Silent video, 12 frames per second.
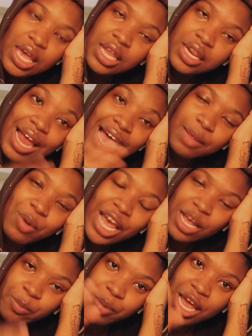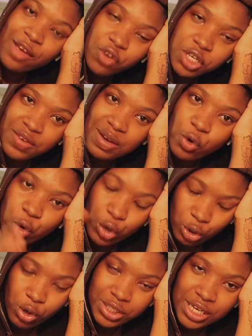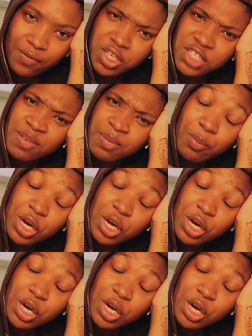9:45 or 10:45,